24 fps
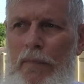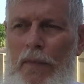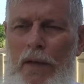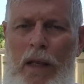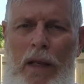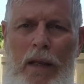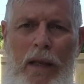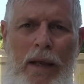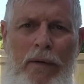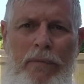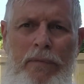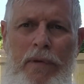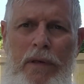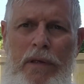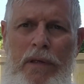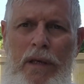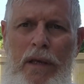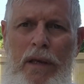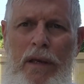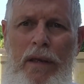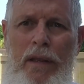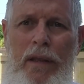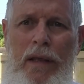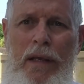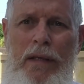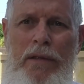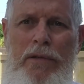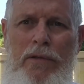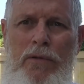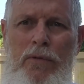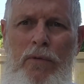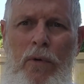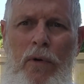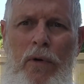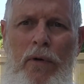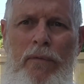I'll have to tell you that
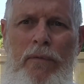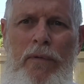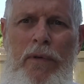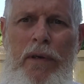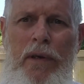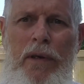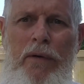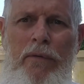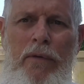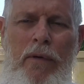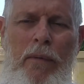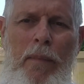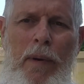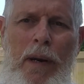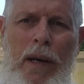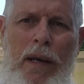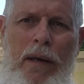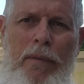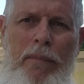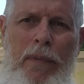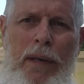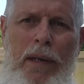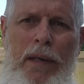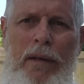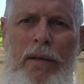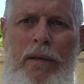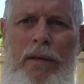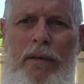story if you can remind me.